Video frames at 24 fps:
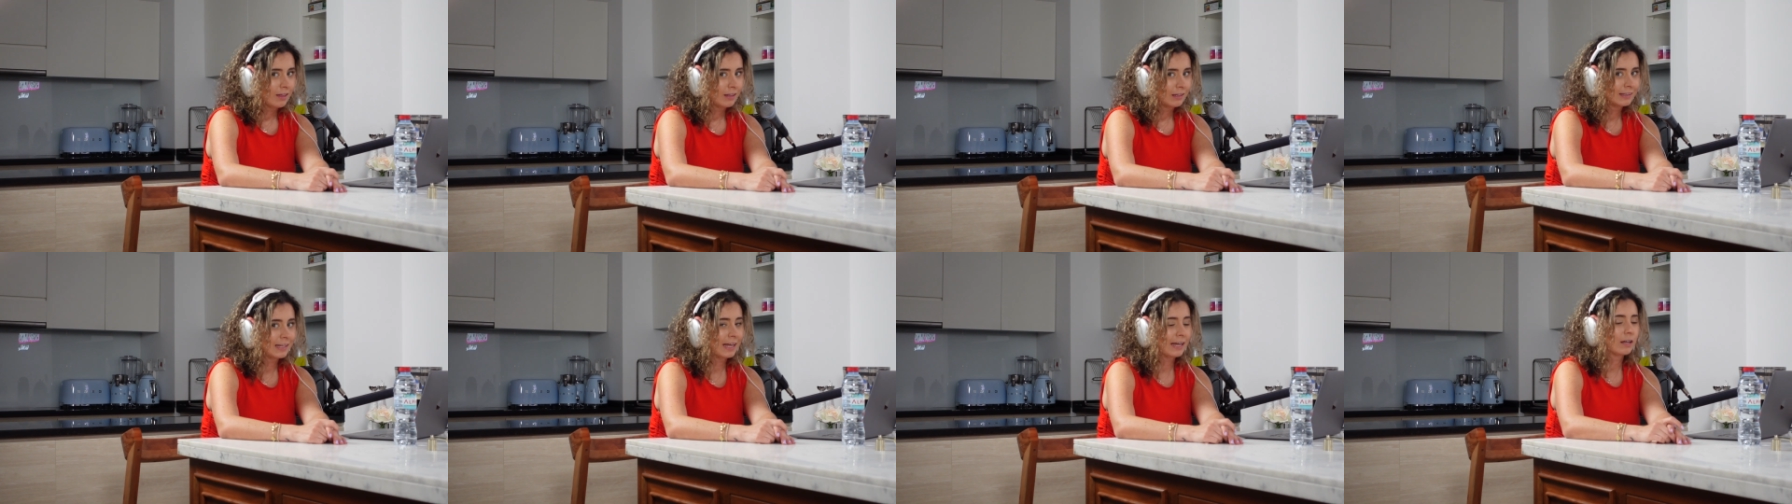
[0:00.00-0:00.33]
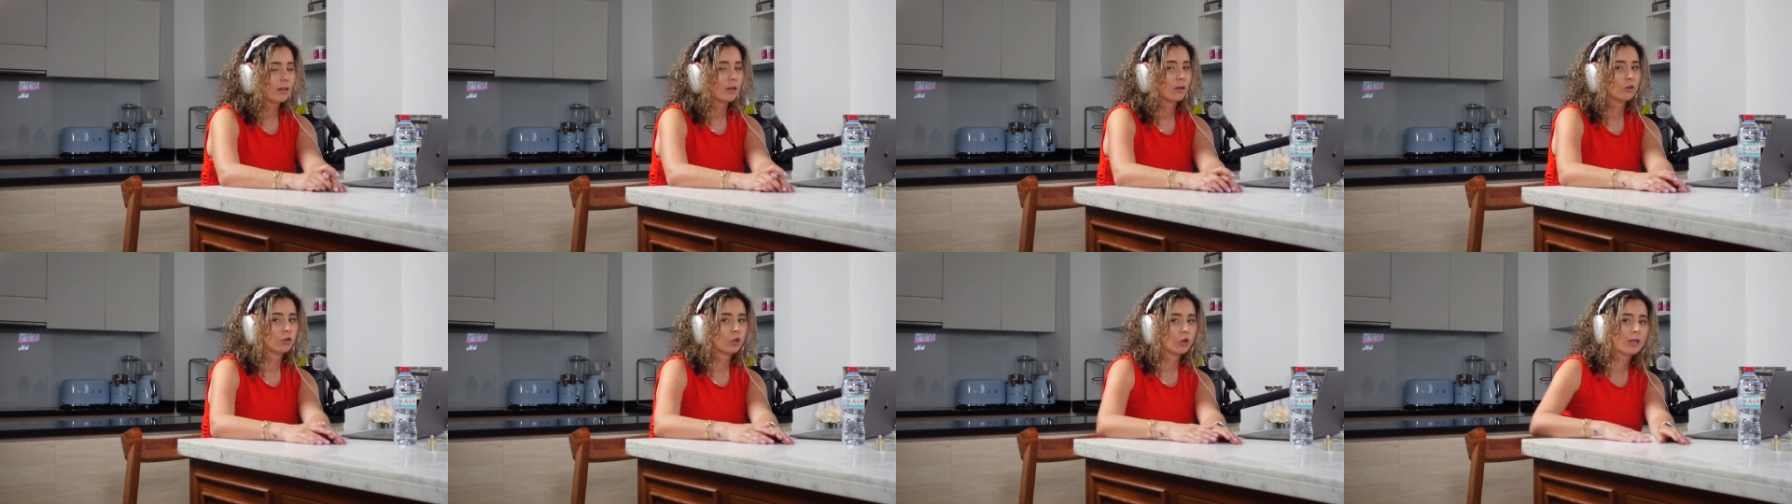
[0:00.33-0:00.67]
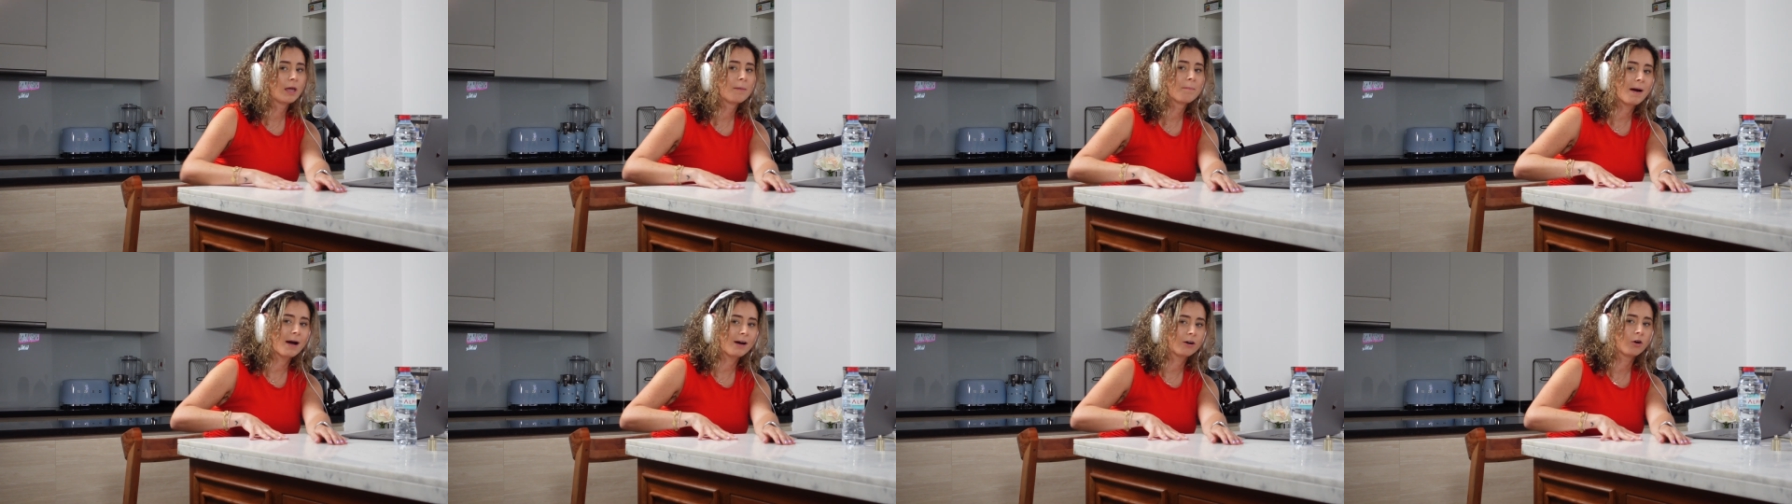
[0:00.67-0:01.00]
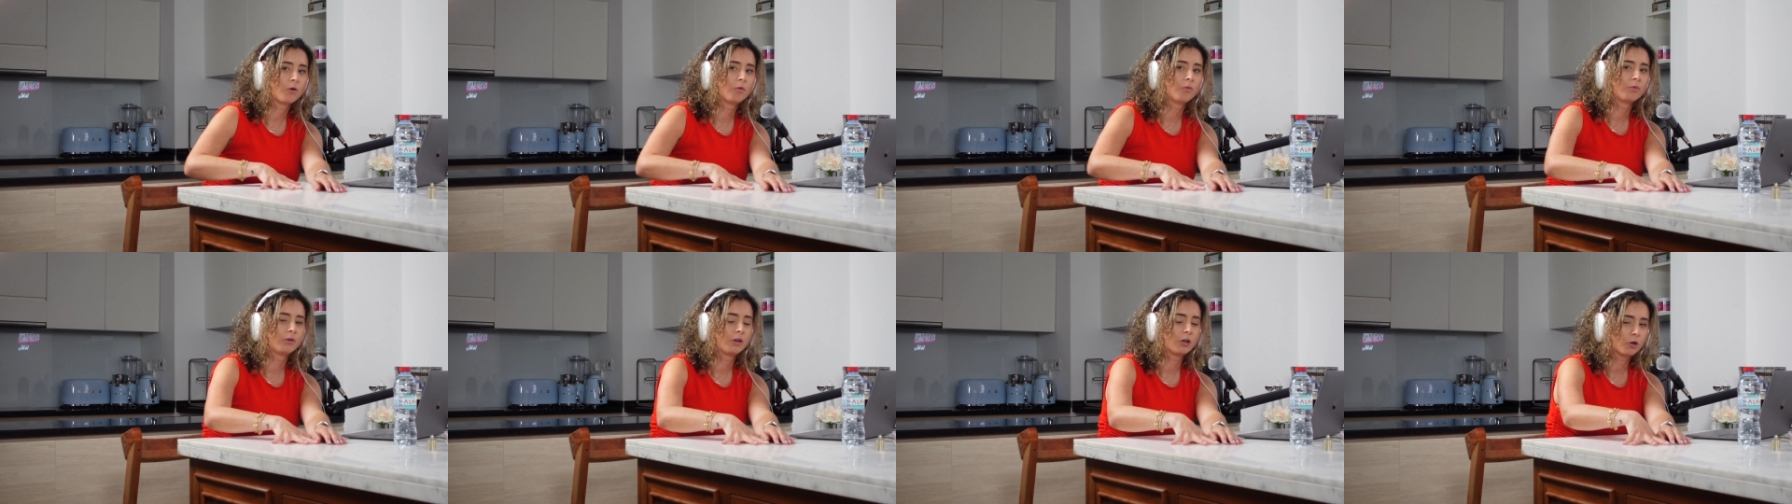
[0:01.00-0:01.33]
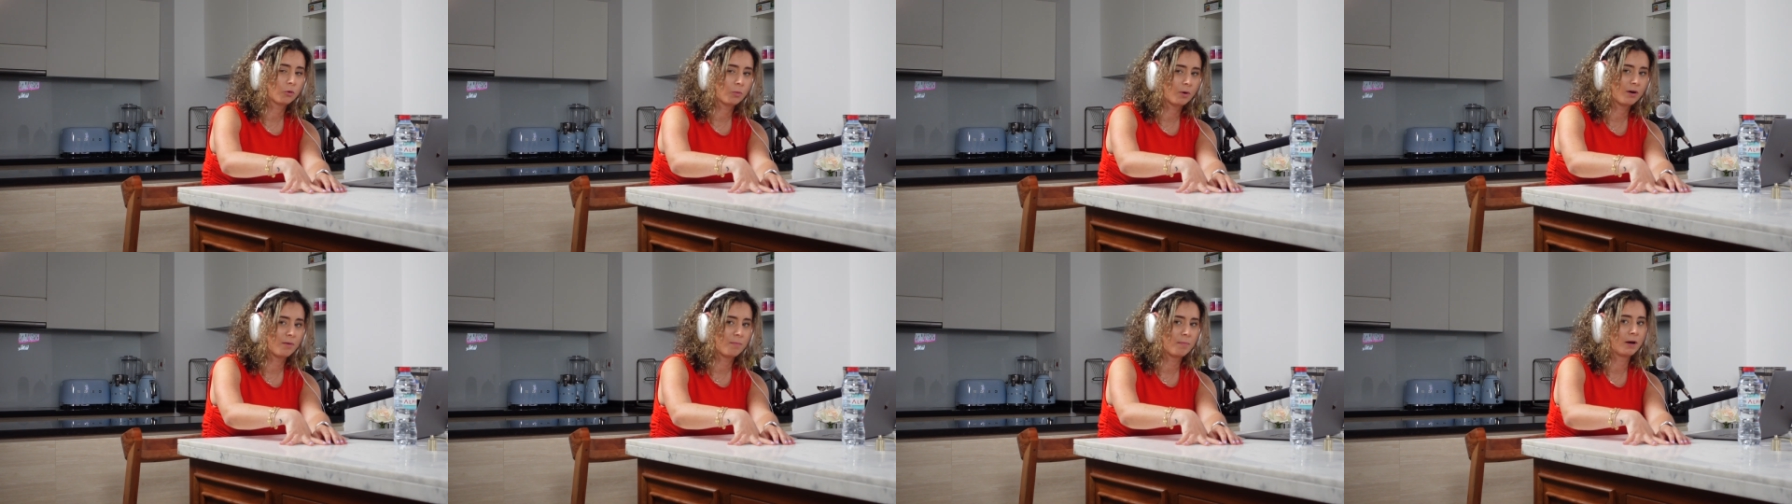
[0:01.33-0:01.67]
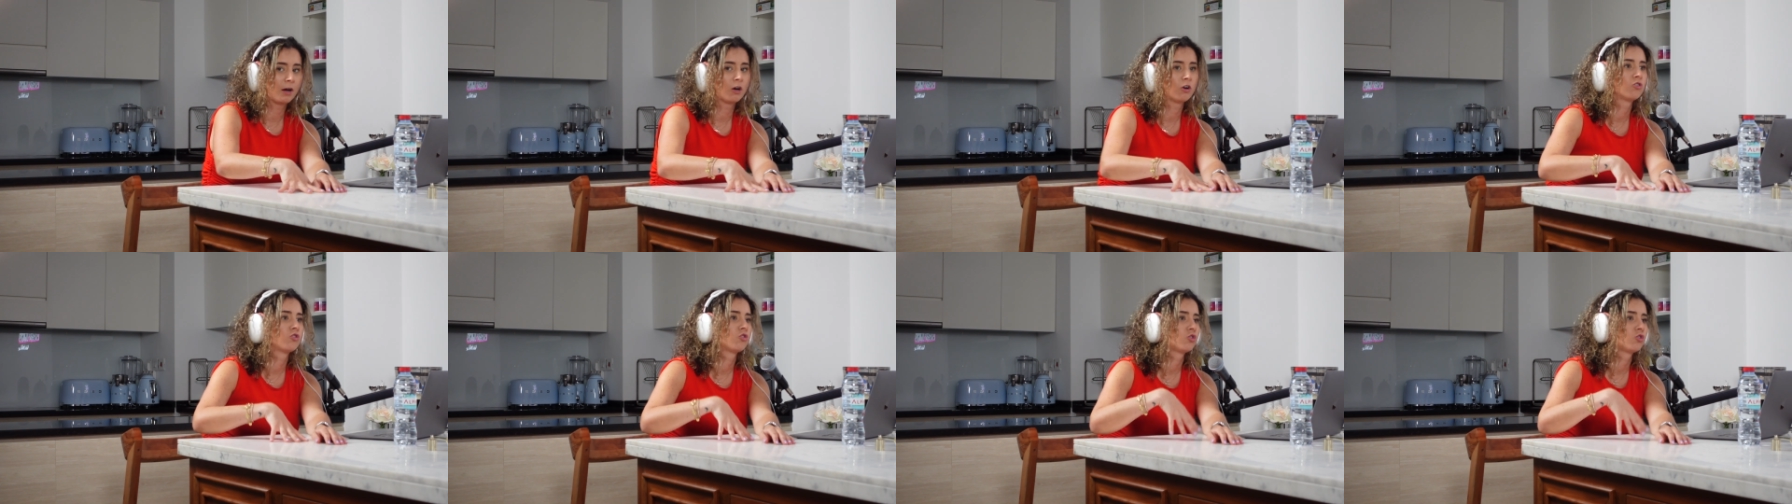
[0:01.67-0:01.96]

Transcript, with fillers: like looking back on year one of marriage